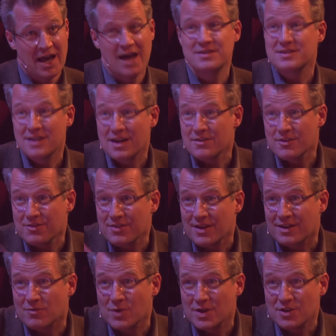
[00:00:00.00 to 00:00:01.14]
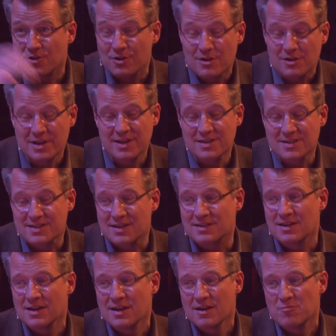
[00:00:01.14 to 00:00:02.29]
And another thing, when you earlier
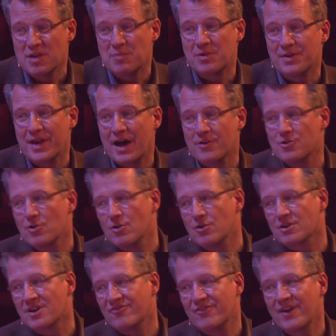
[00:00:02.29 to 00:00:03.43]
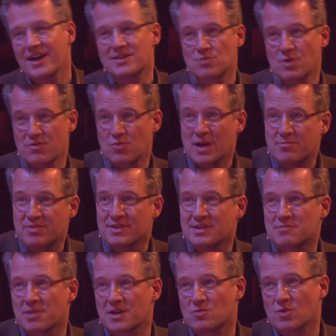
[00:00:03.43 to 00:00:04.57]
said people now no longer fight with
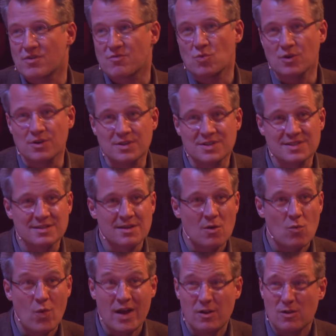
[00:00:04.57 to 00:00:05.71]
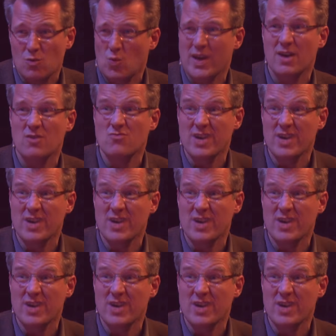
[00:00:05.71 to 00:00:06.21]
weapons but with words, well, we're